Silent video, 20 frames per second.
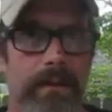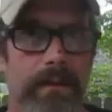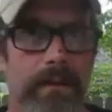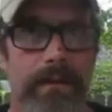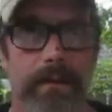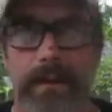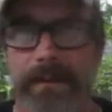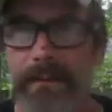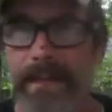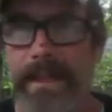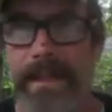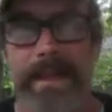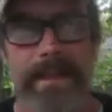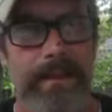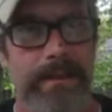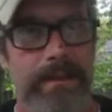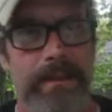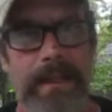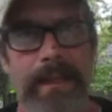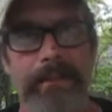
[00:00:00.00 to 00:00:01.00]

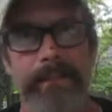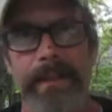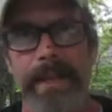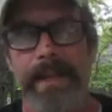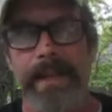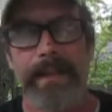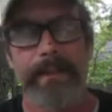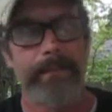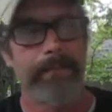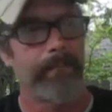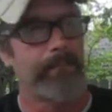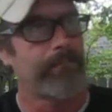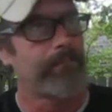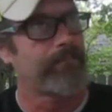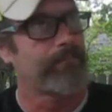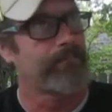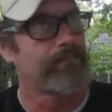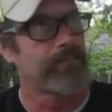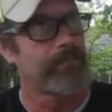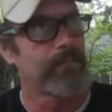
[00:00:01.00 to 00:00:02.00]
WNs like me,
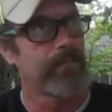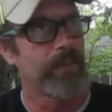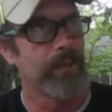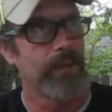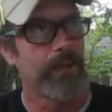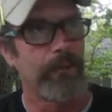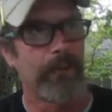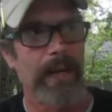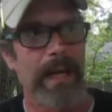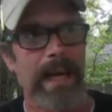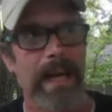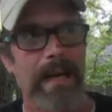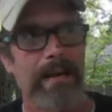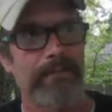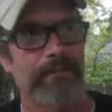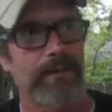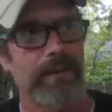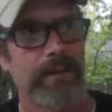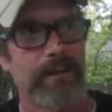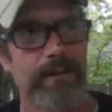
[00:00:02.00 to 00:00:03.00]
you
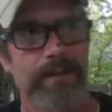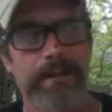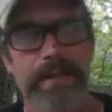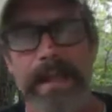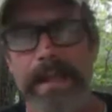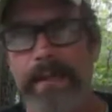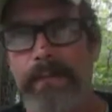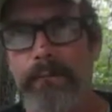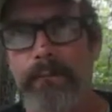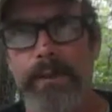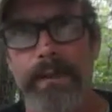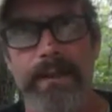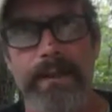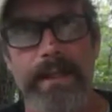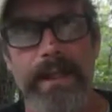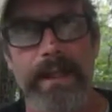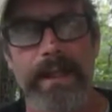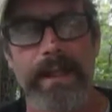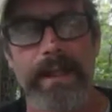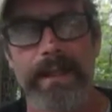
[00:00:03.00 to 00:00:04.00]
have to understand one
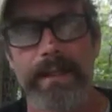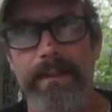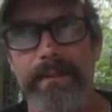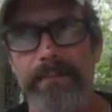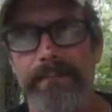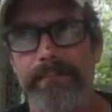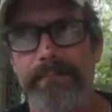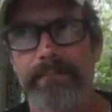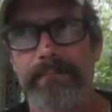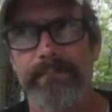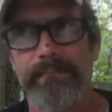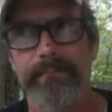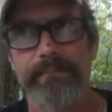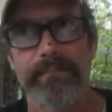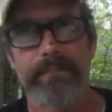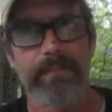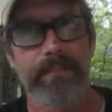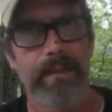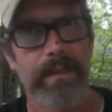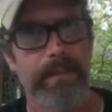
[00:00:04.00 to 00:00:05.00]
thing.
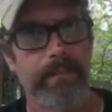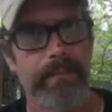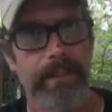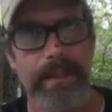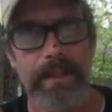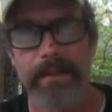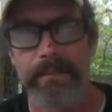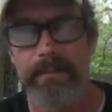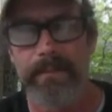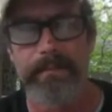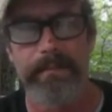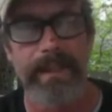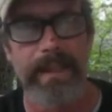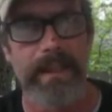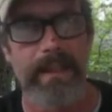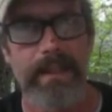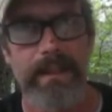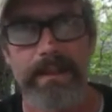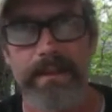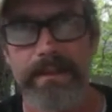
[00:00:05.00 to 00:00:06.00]
Become
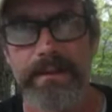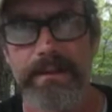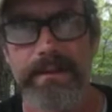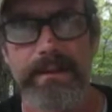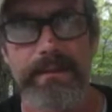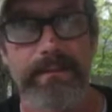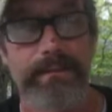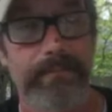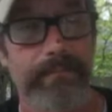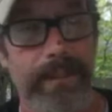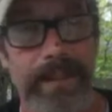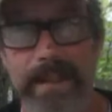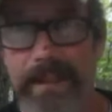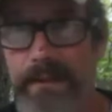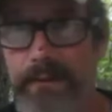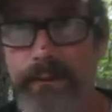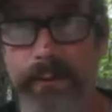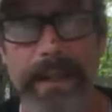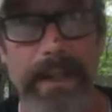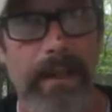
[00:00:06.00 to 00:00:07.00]
Americans,
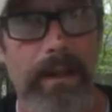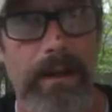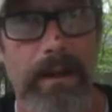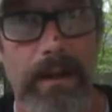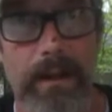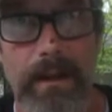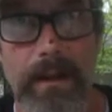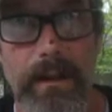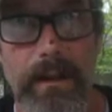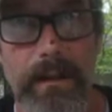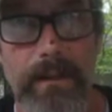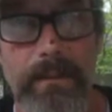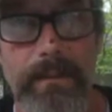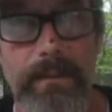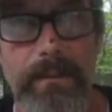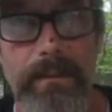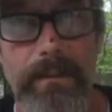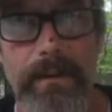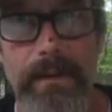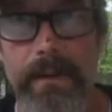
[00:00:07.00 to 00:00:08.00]
because we are.
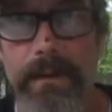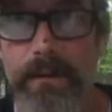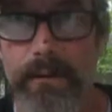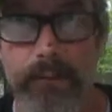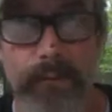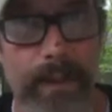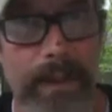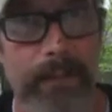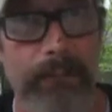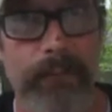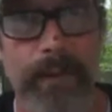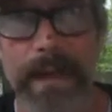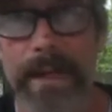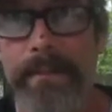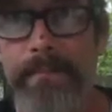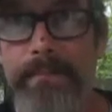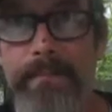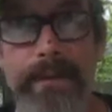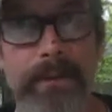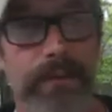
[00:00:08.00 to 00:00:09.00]
The red, white,
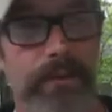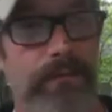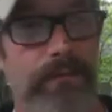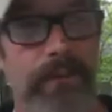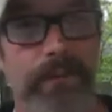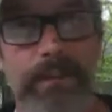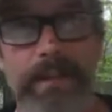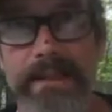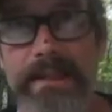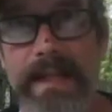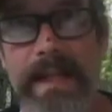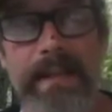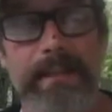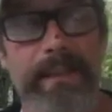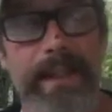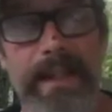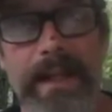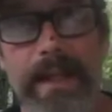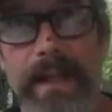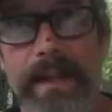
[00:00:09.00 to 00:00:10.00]
and blue is what we stand
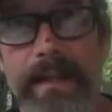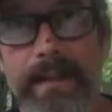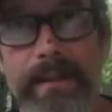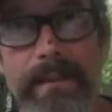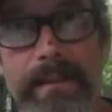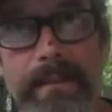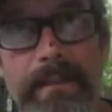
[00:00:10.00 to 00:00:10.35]
behind.